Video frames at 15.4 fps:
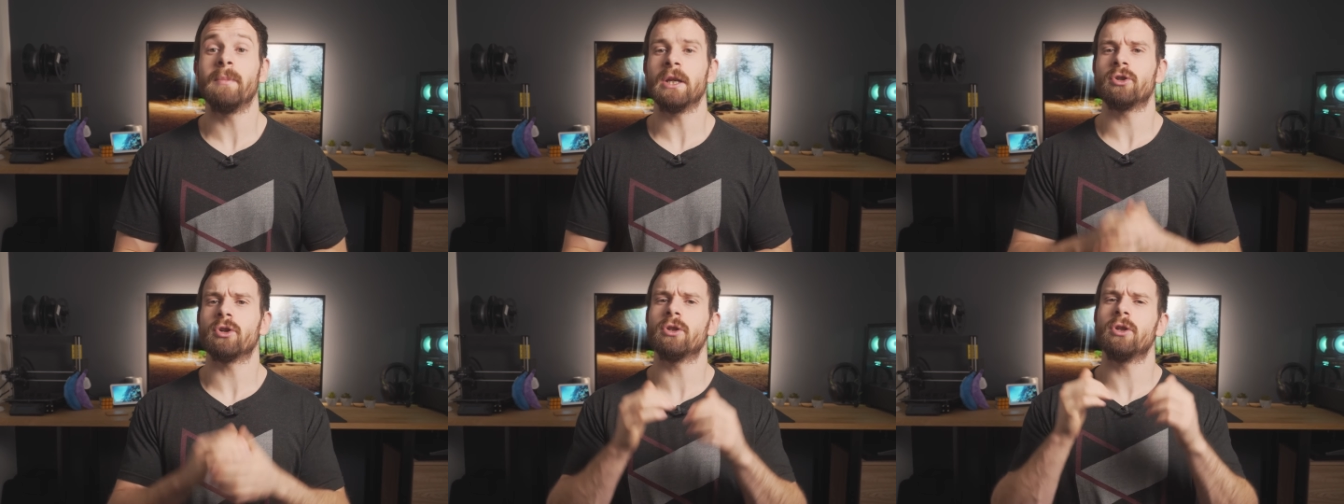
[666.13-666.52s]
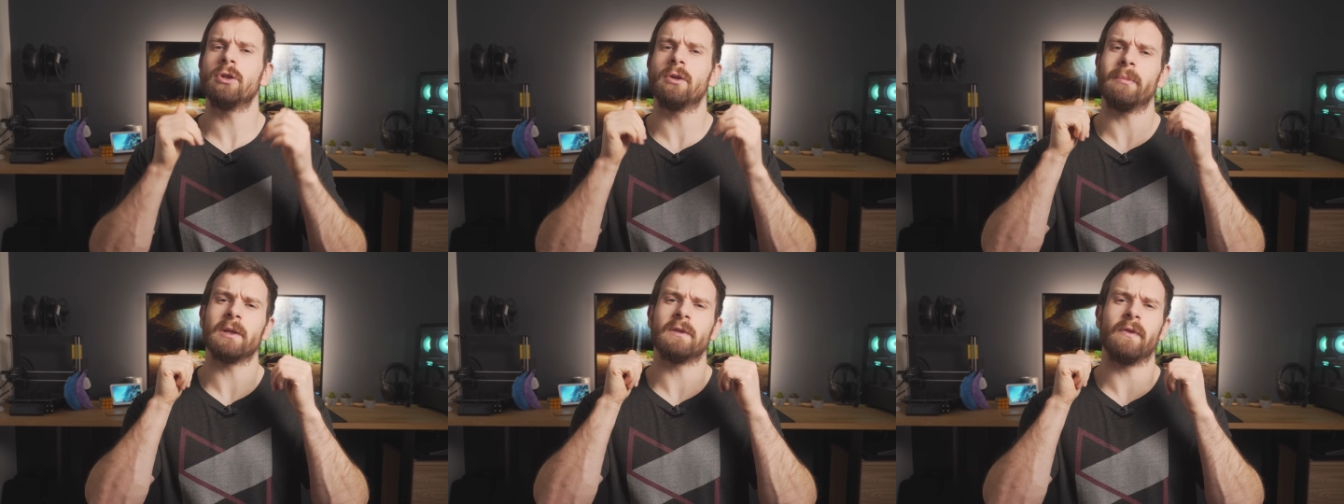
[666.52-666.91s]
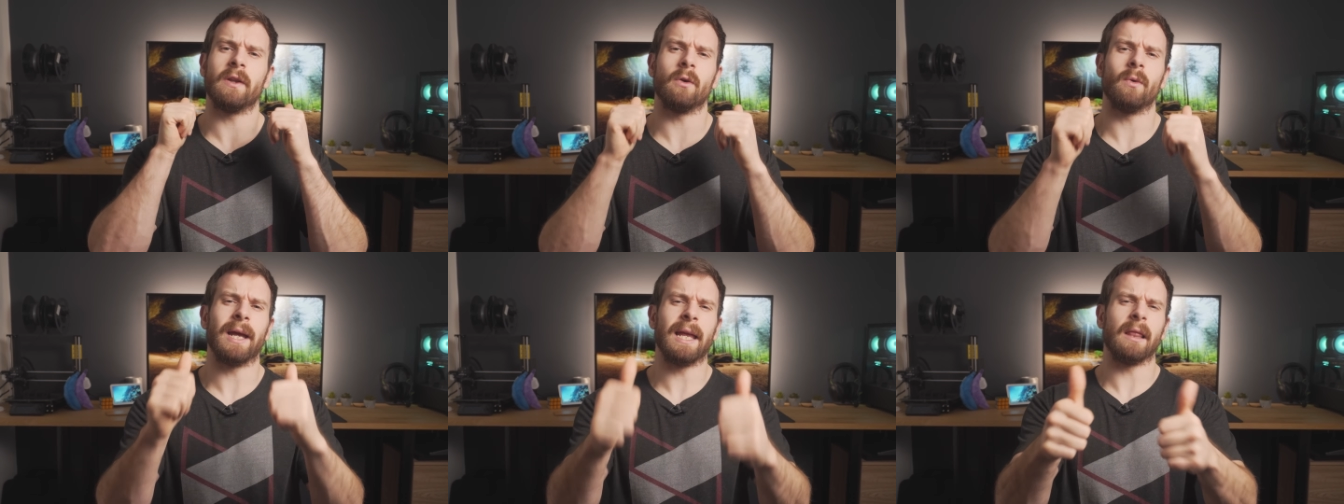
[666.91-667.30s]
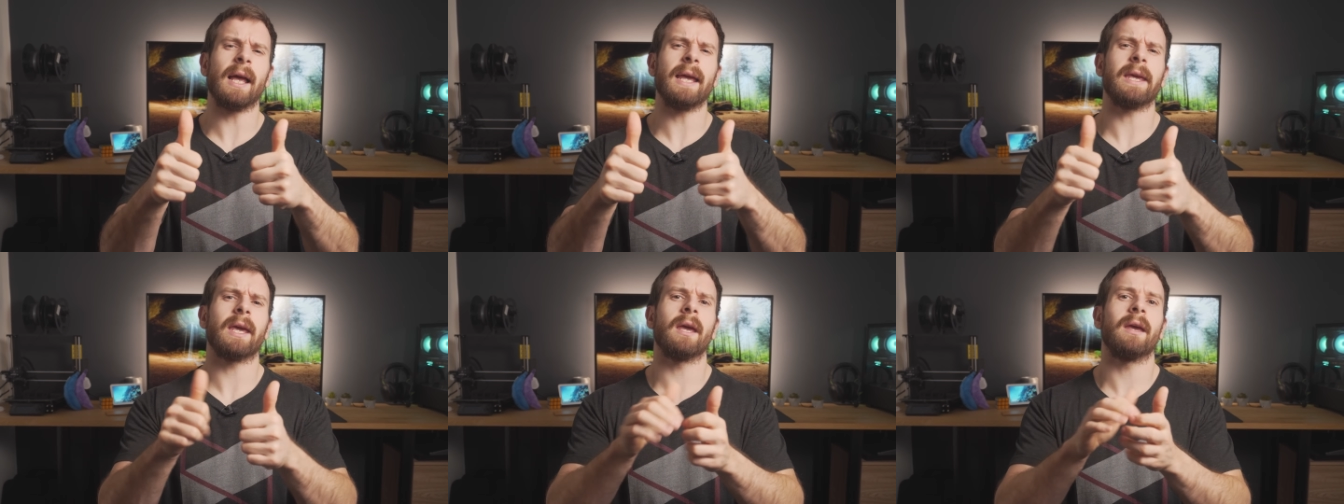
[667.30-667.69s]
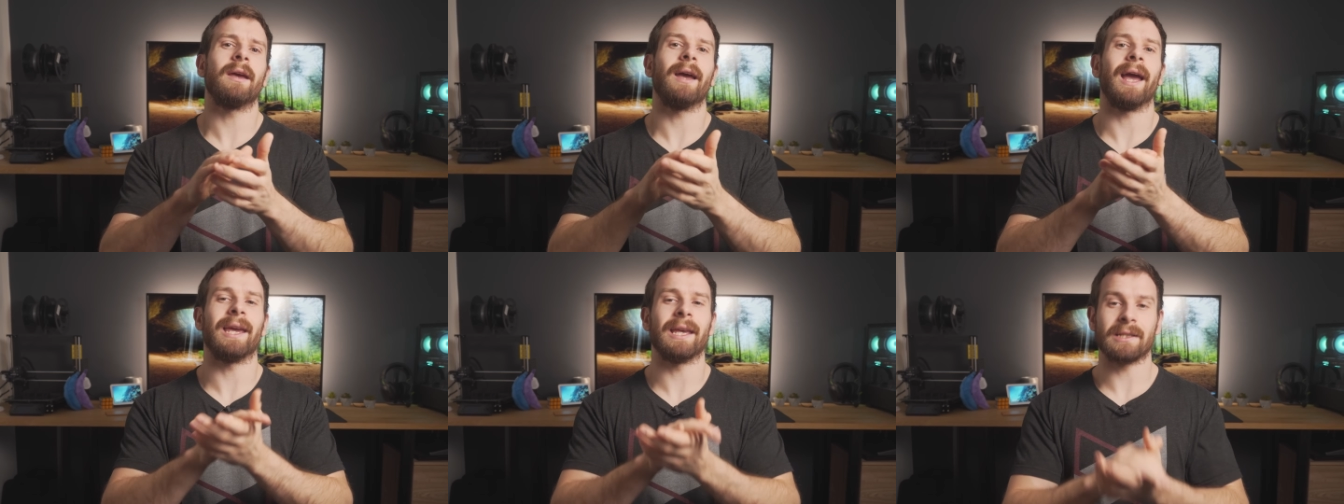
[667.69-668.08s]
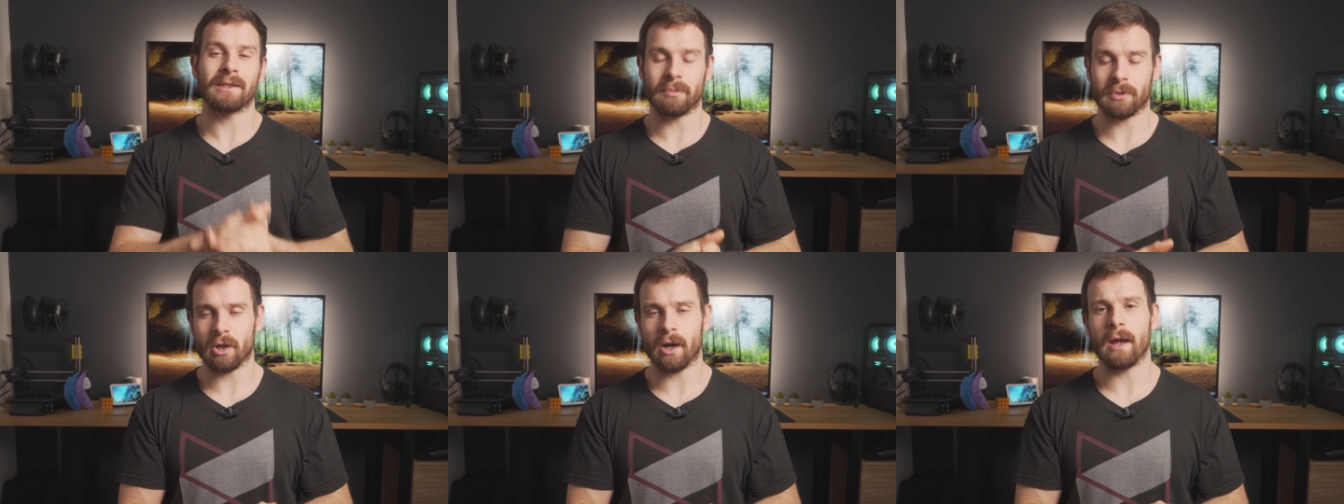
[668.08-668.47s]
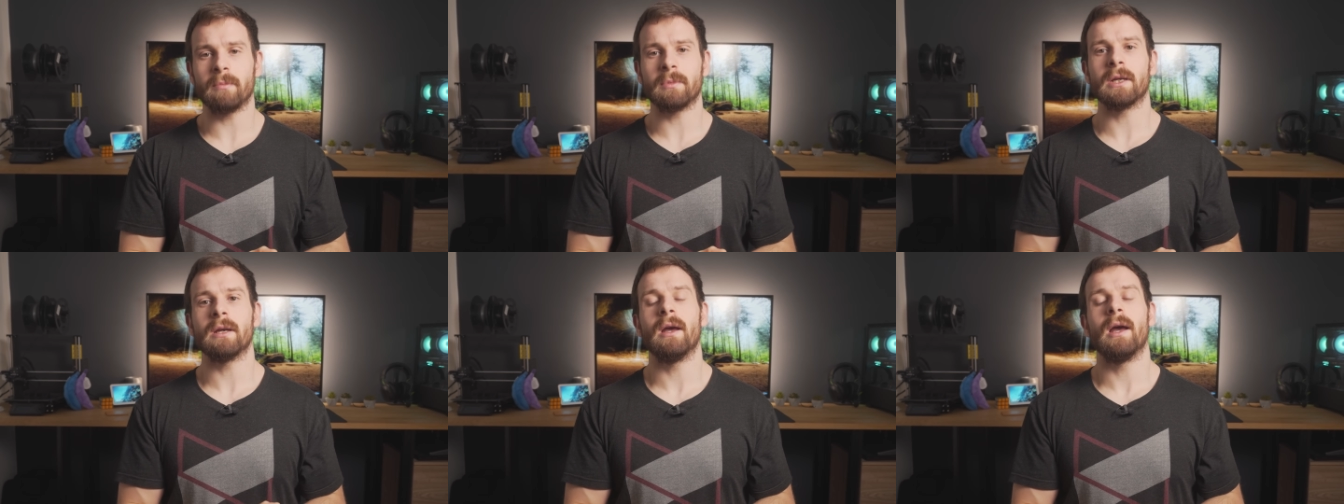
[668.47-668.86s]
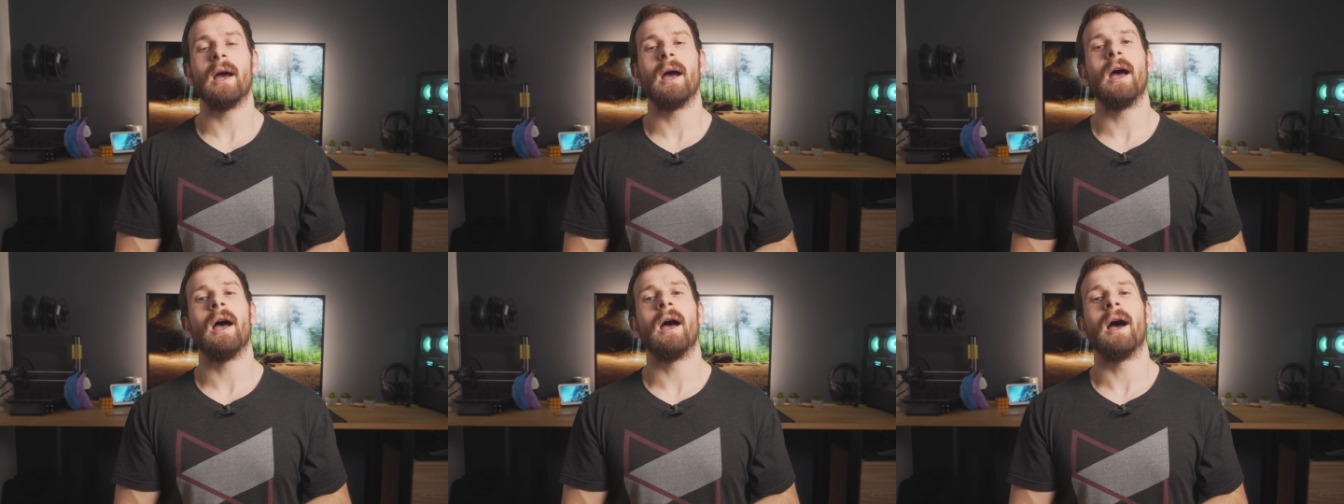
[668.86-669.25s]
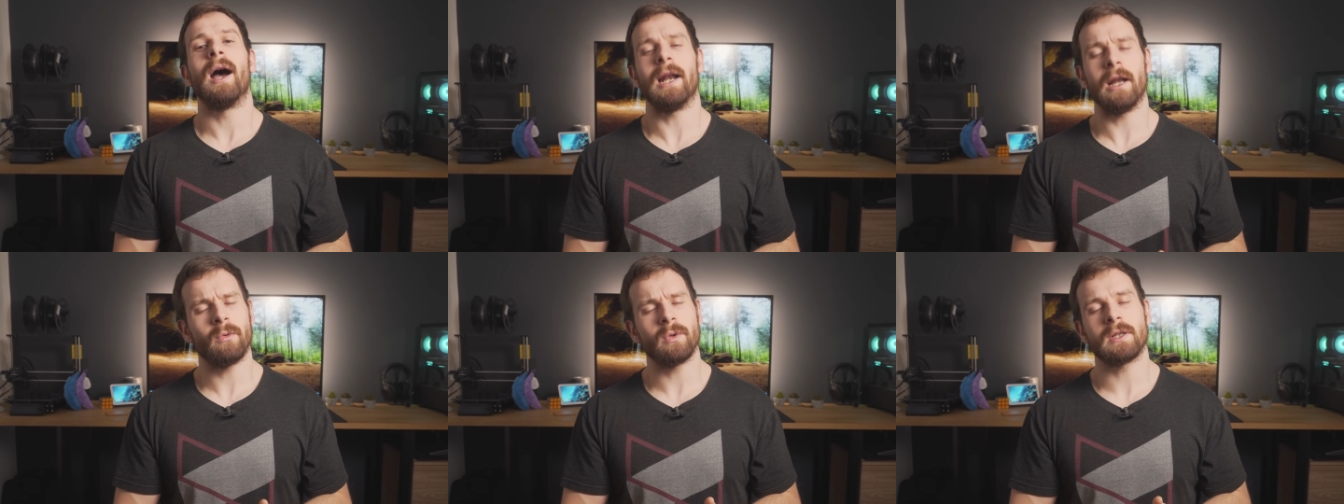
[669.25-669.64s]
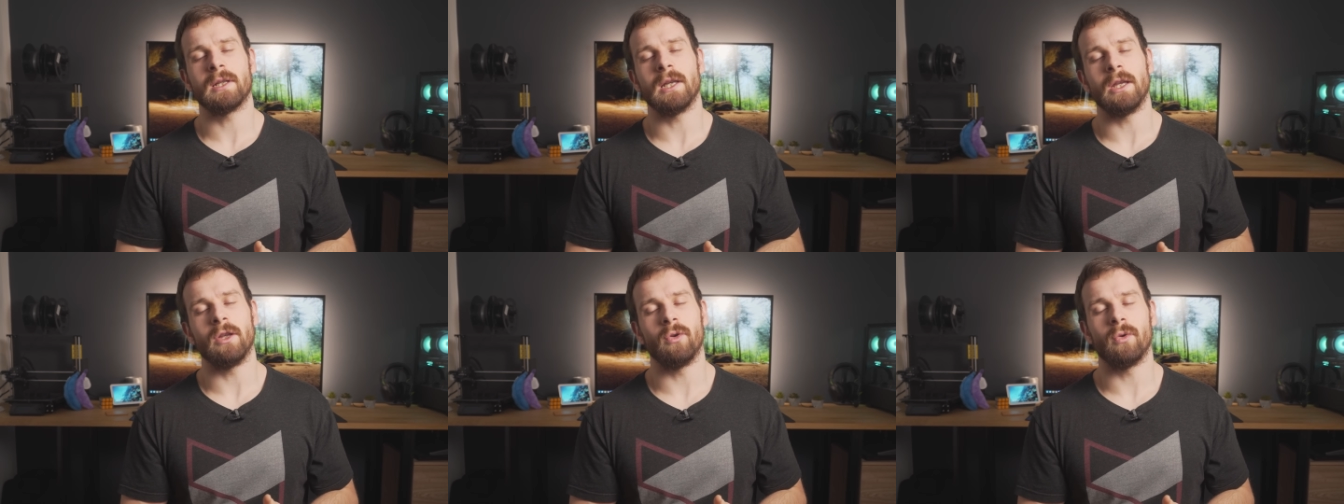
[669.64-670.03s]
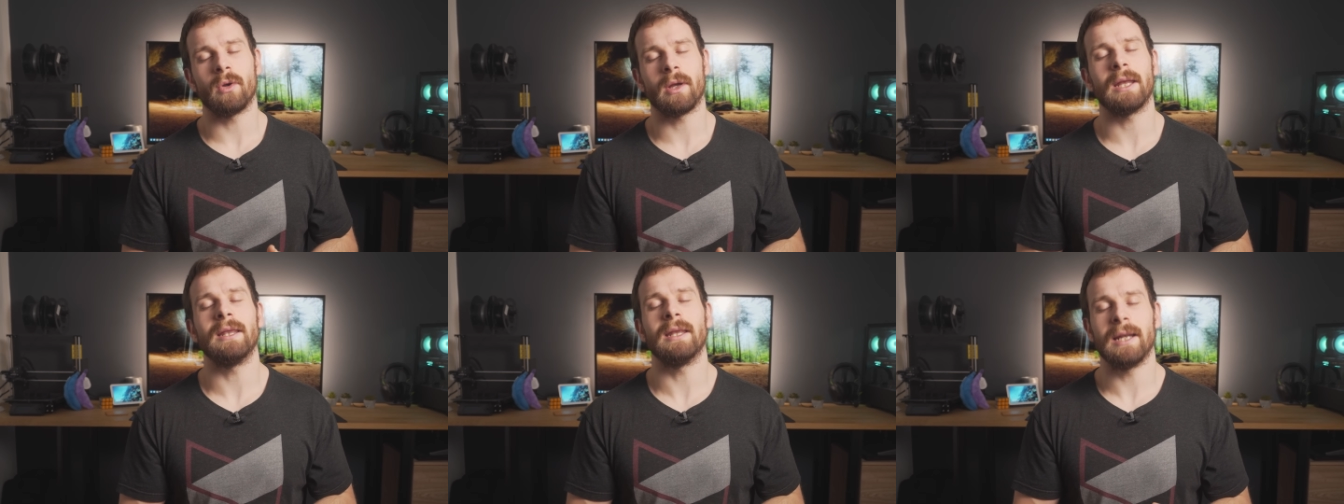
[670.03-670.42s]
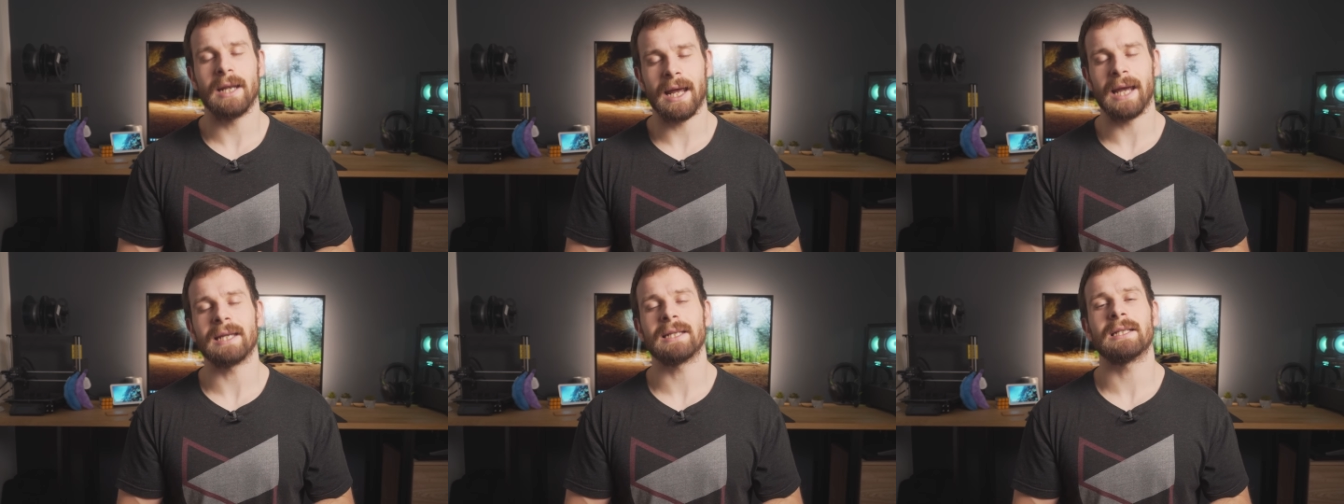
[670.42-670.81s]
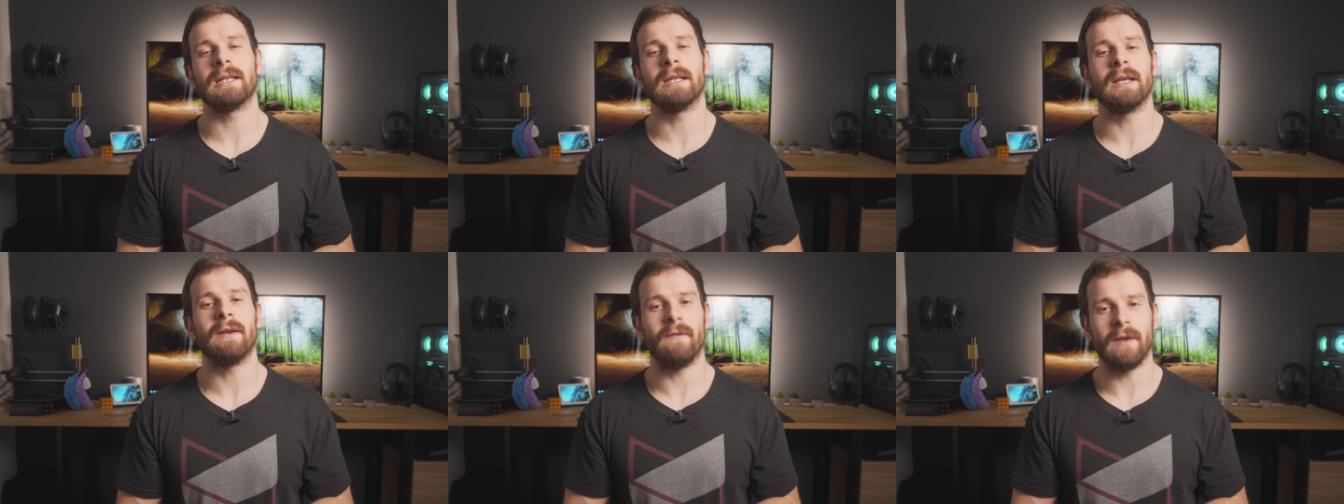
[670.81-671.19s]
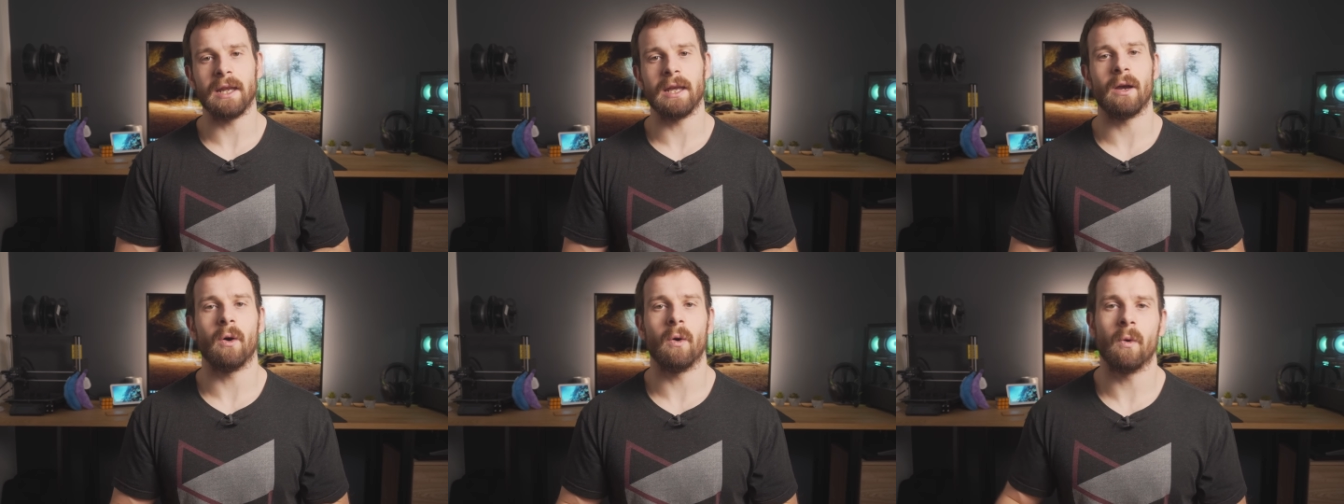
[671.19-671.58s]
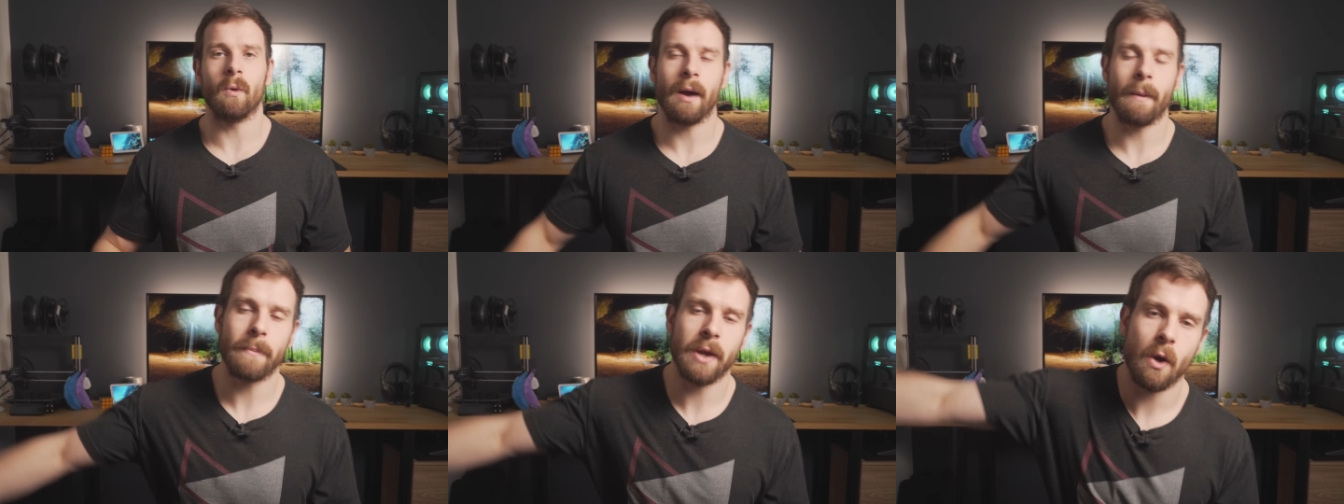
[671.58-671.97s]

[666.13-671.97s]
Make sure to drop this video a like and get subscribed and I will see you in the next video.